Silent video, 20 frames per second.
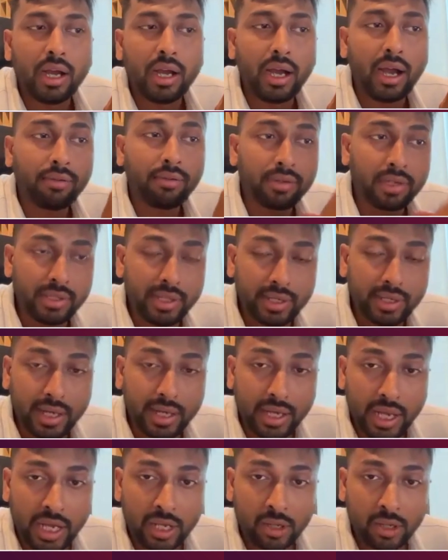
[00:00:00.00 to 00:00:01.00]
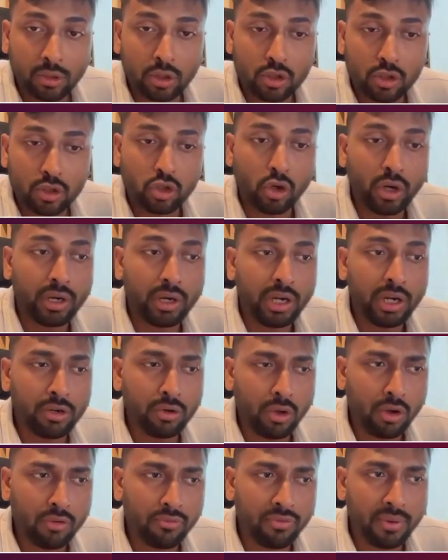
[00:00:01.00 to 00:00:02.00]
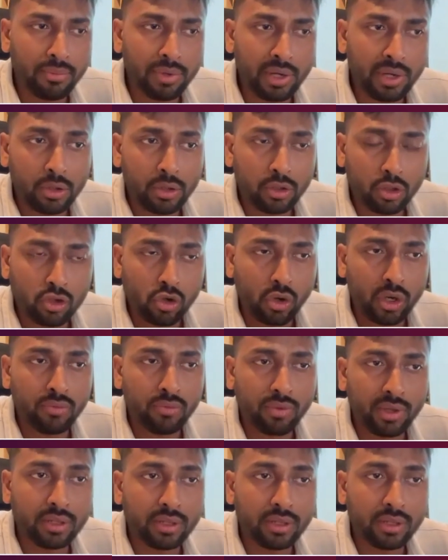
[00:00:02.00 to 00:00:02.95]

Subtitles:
After that, I also joined in 2015. I also joined